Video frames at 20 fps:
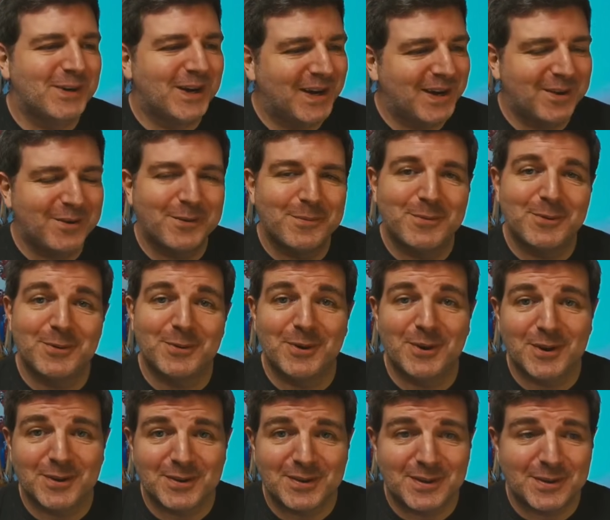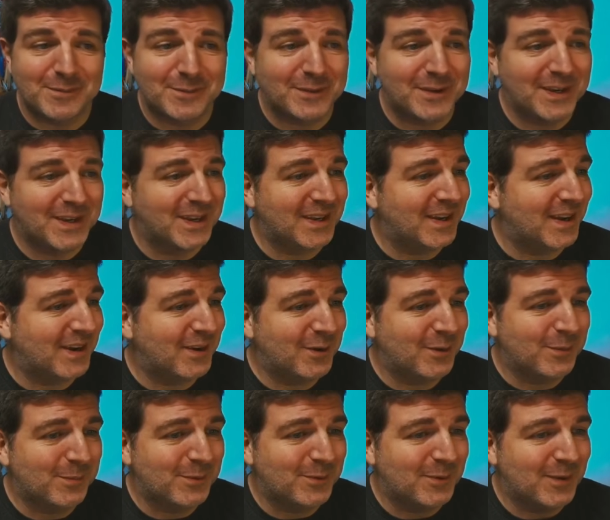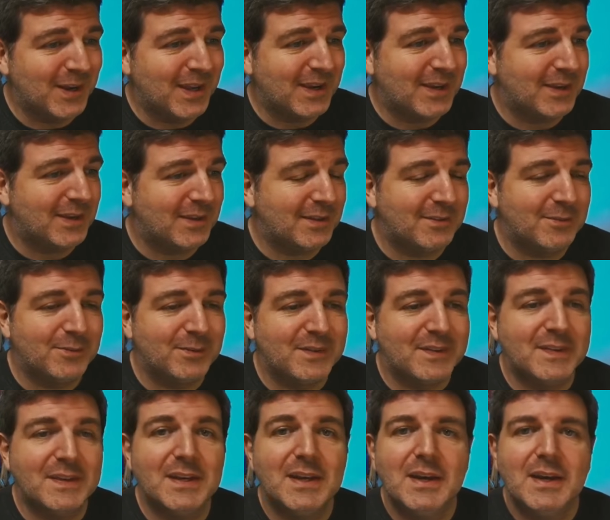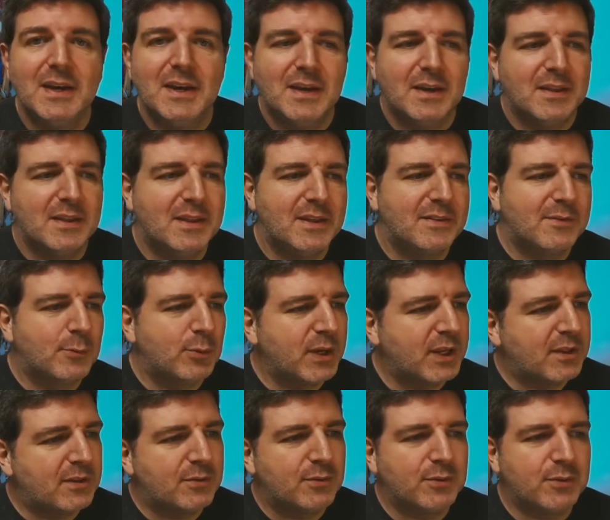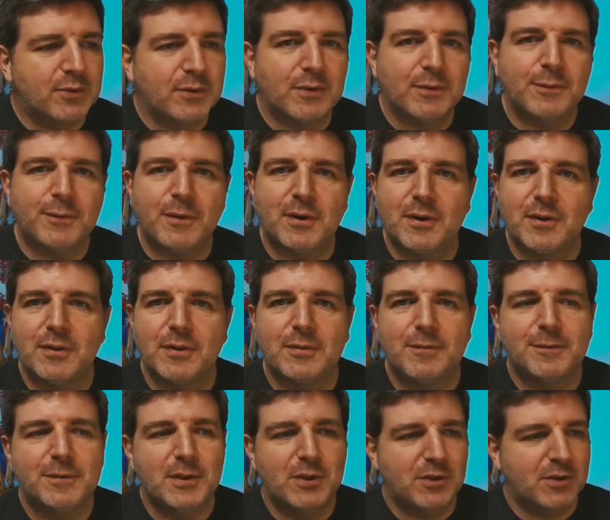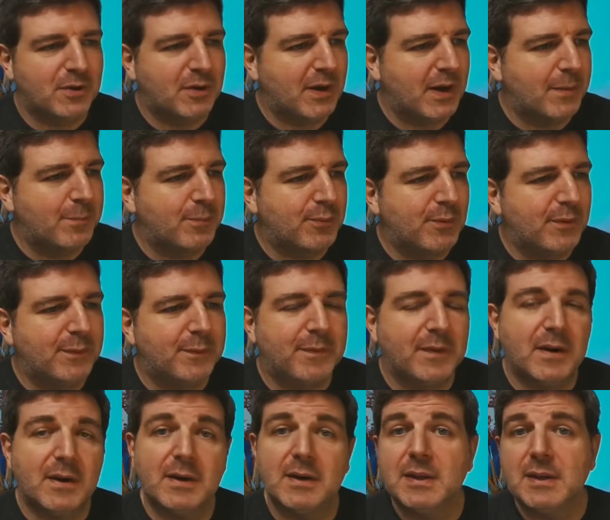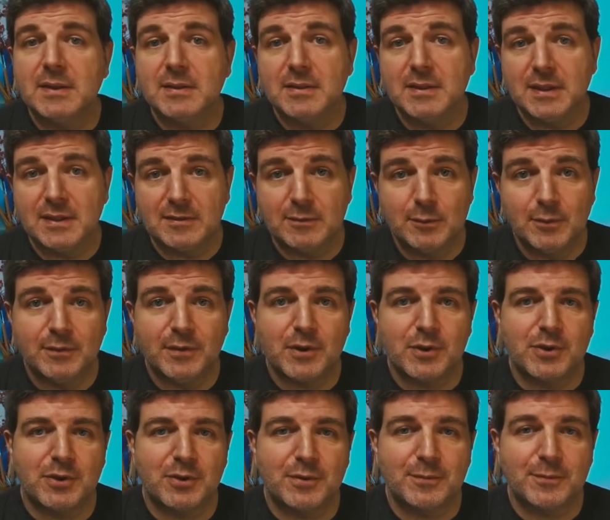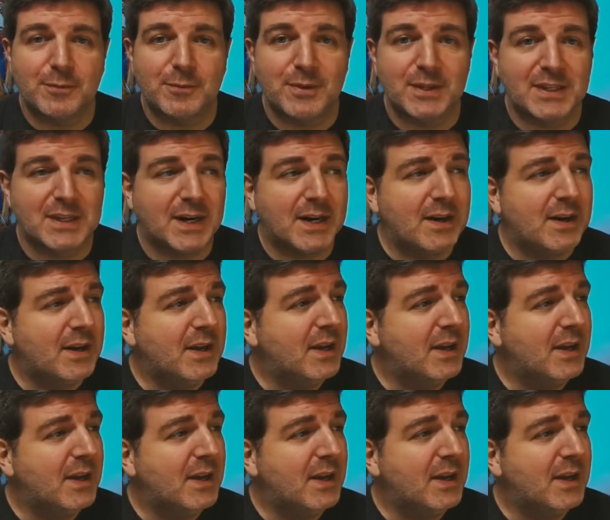I hope you learned something. I hope you like it to see this quick tour for the feature I prefer in this new version of Krita.